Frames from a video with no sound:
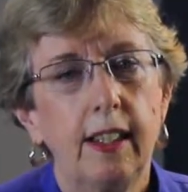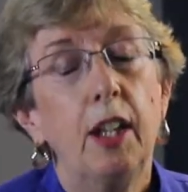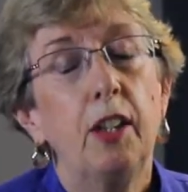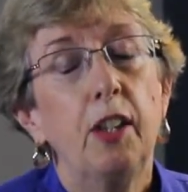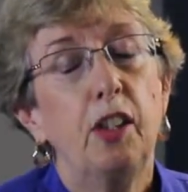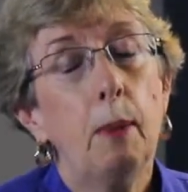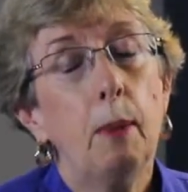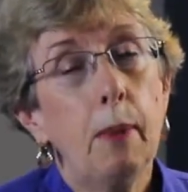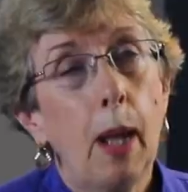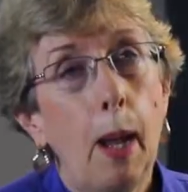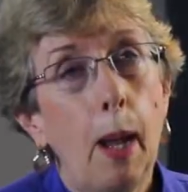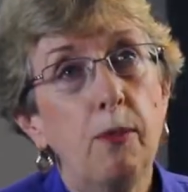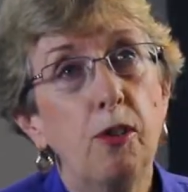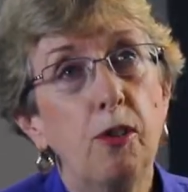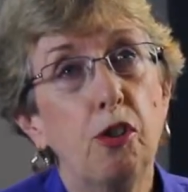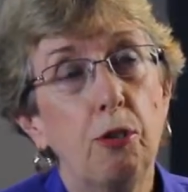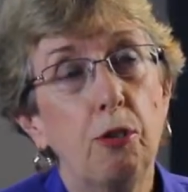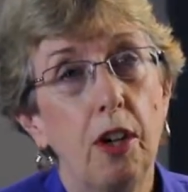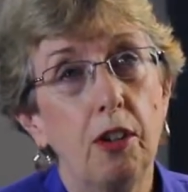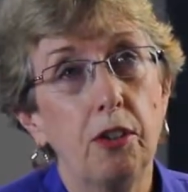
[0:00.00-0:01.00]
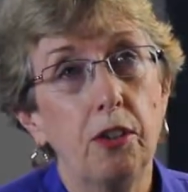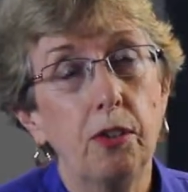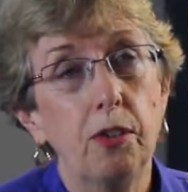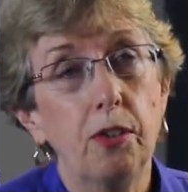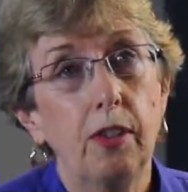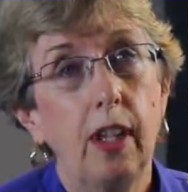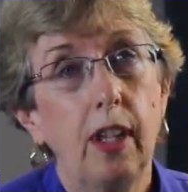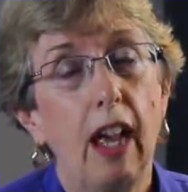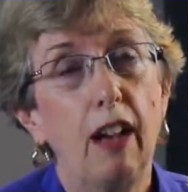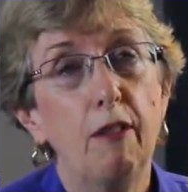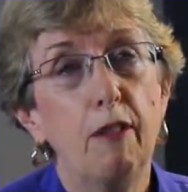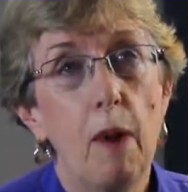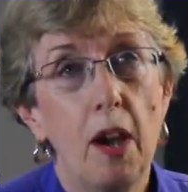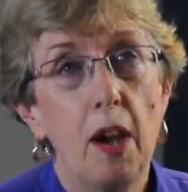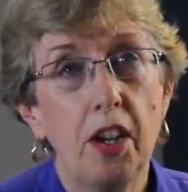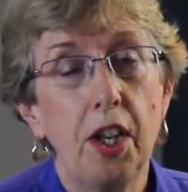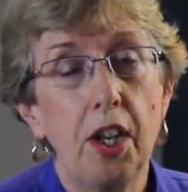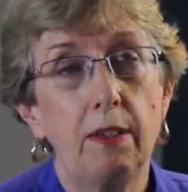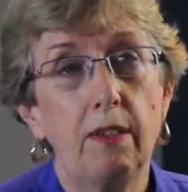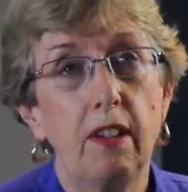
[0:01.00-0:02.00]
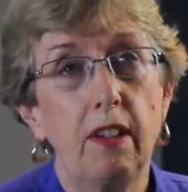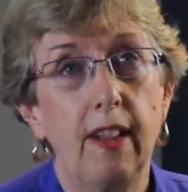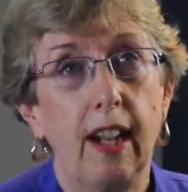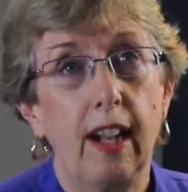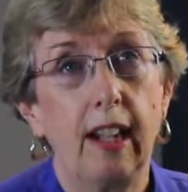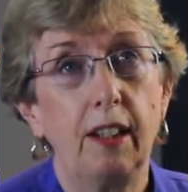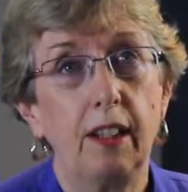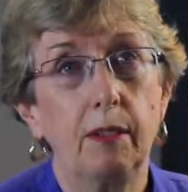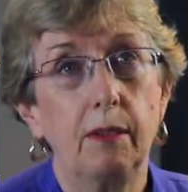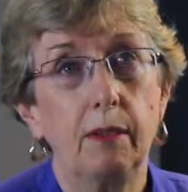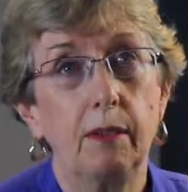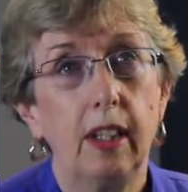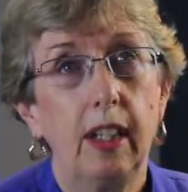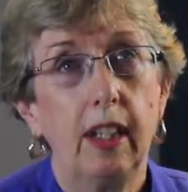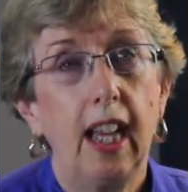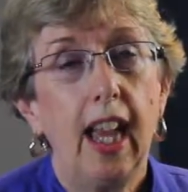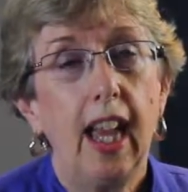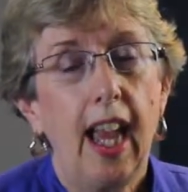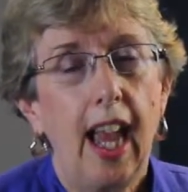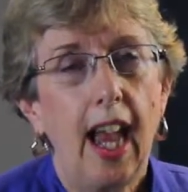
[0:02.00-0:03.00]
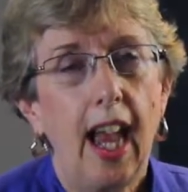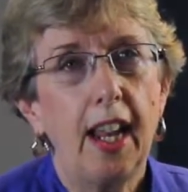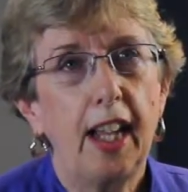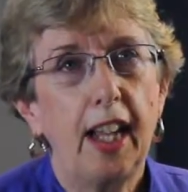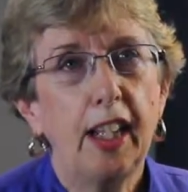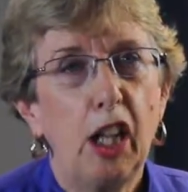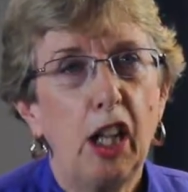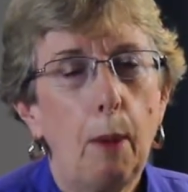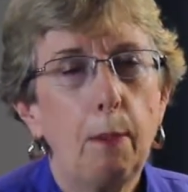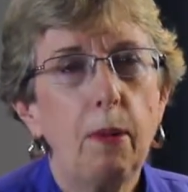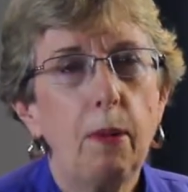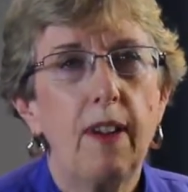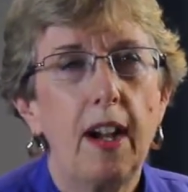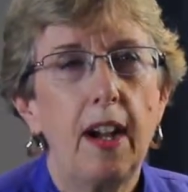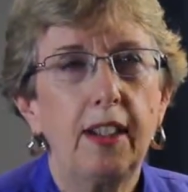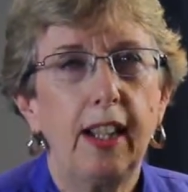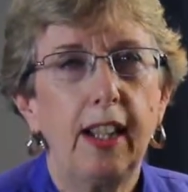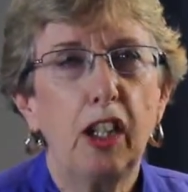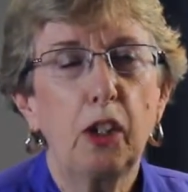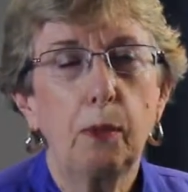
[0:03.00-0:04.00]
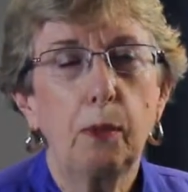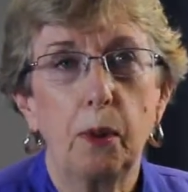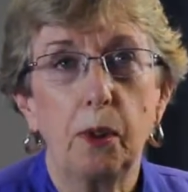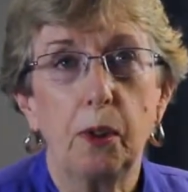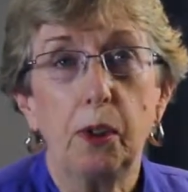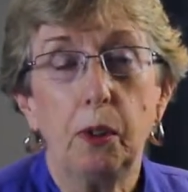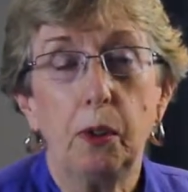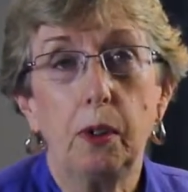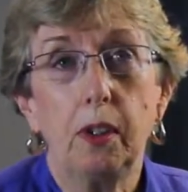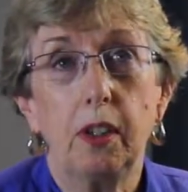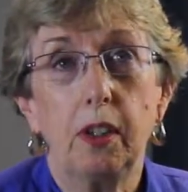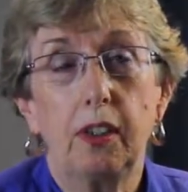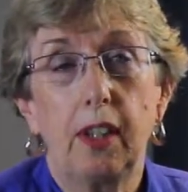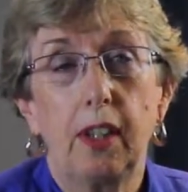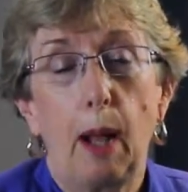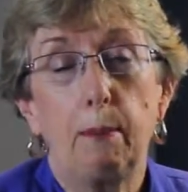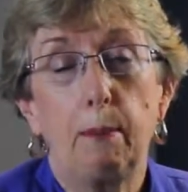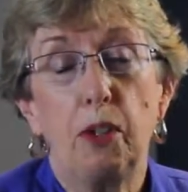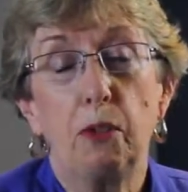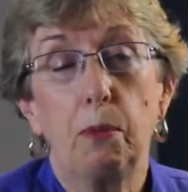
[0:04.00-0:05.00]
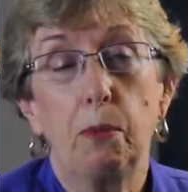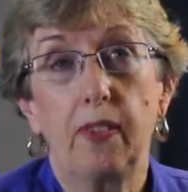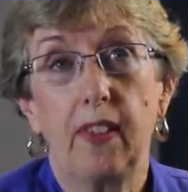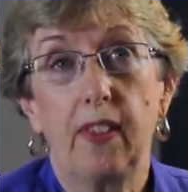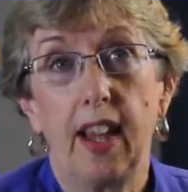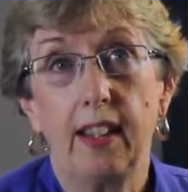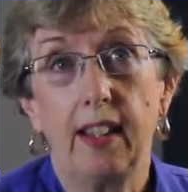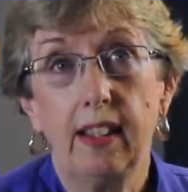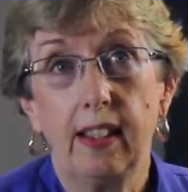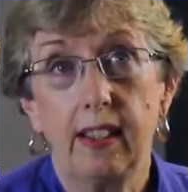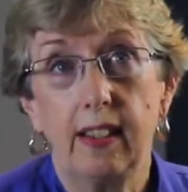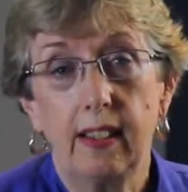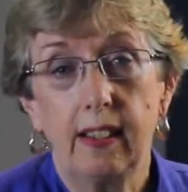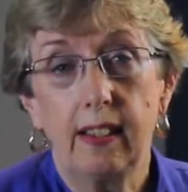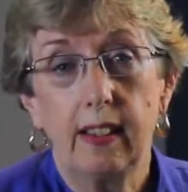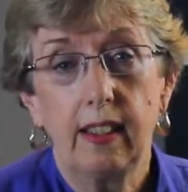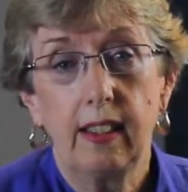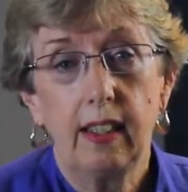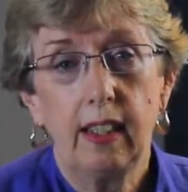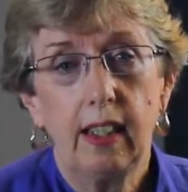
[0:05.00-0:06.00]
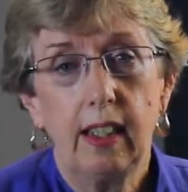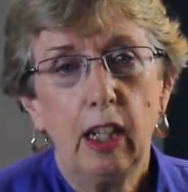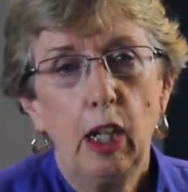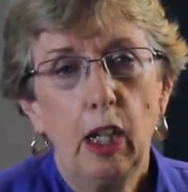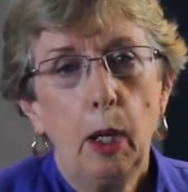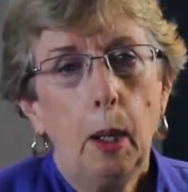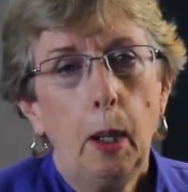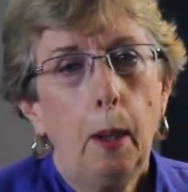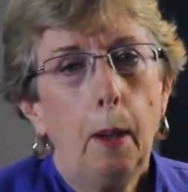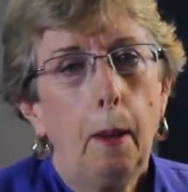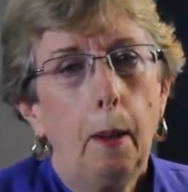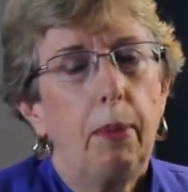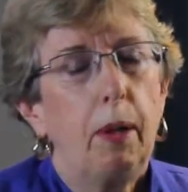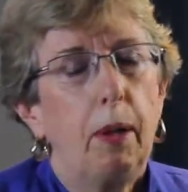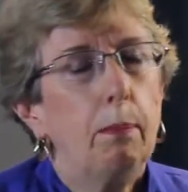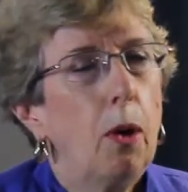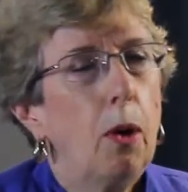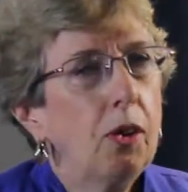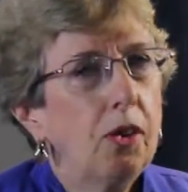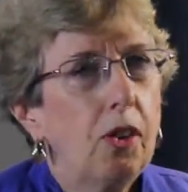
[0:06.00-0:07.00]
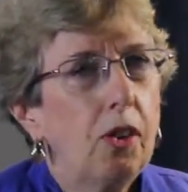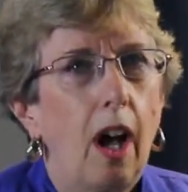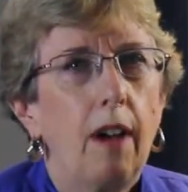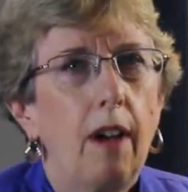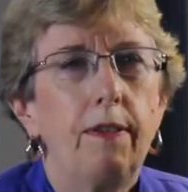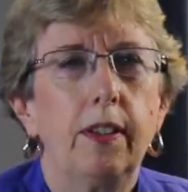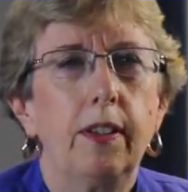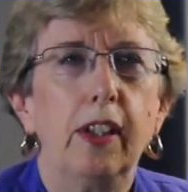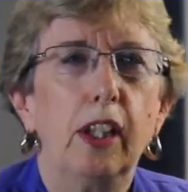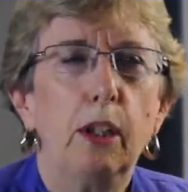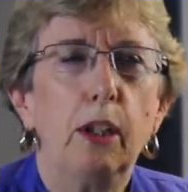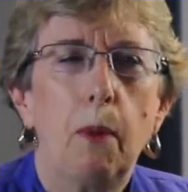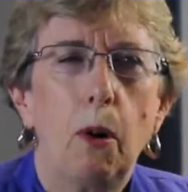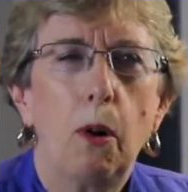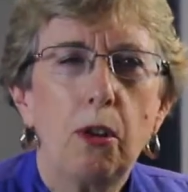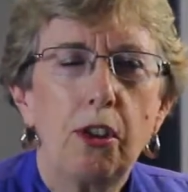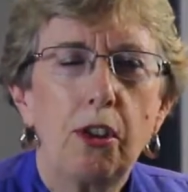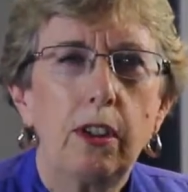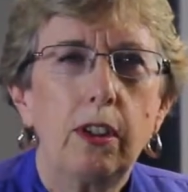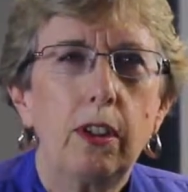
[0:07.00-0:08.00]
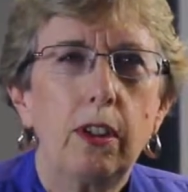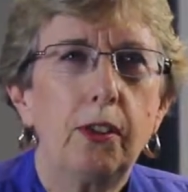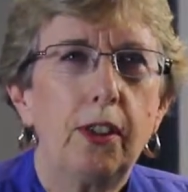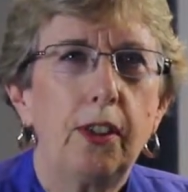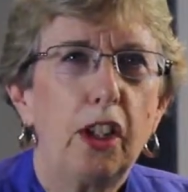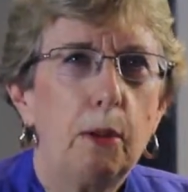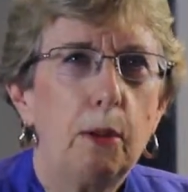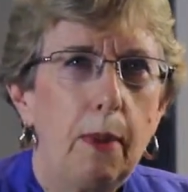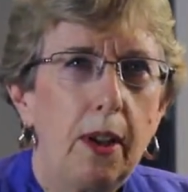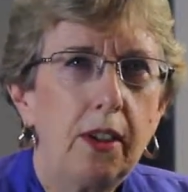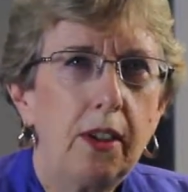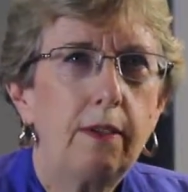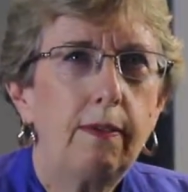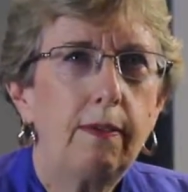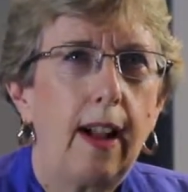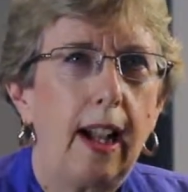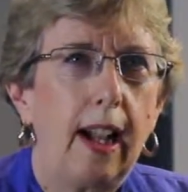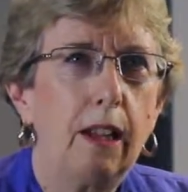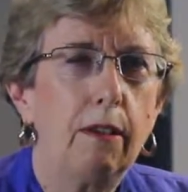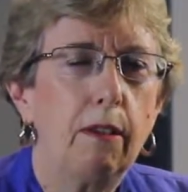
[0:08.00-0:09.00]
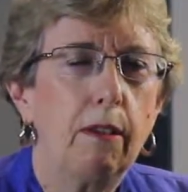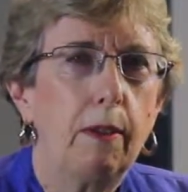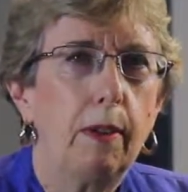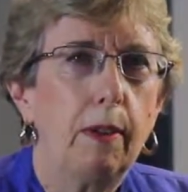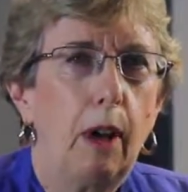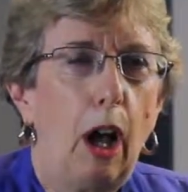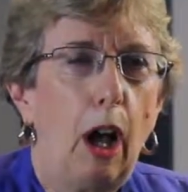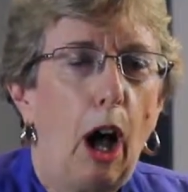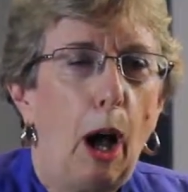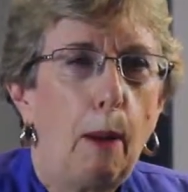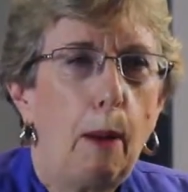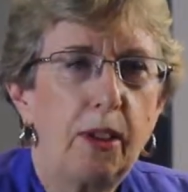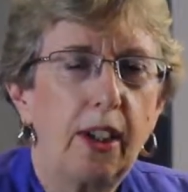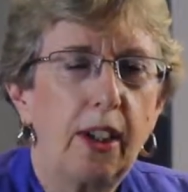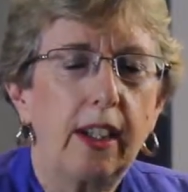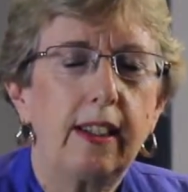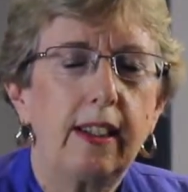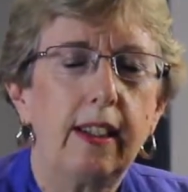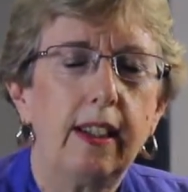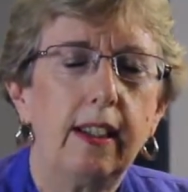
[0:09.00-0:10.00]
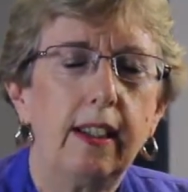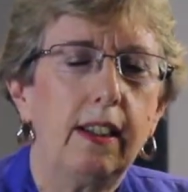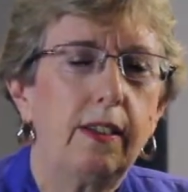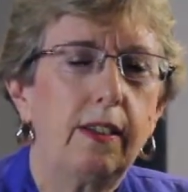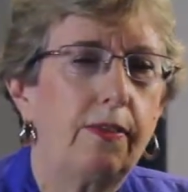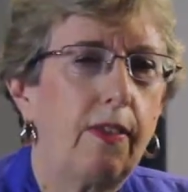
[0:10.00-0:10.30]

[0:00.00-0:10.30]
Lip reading: Sometimes your treasures have monetary value, and I can help you find an expert who can establish what that is. But most often, the emotional or sentimental value of an object is